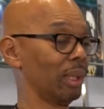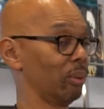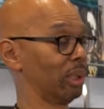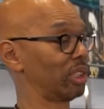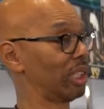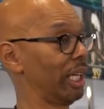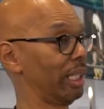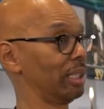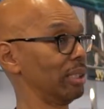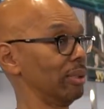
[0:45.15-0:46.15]
We're
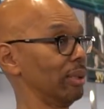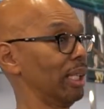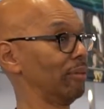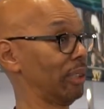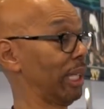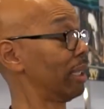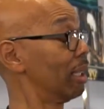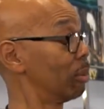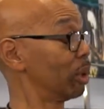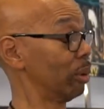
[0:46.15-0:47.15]
excited to for that
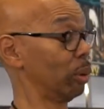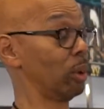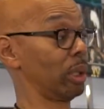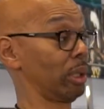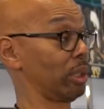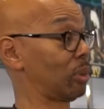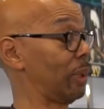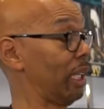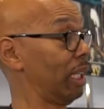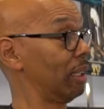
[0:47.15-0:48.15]
number, and we wanted to
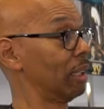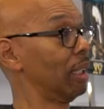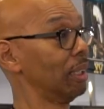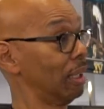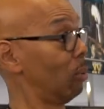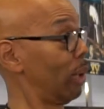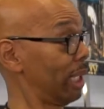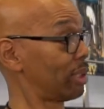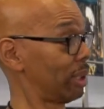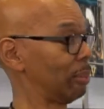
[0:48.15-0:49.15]
expand. Now, why
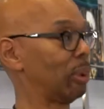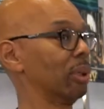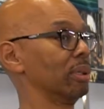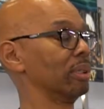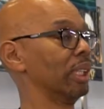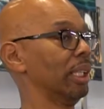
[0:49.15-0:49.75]
is it important?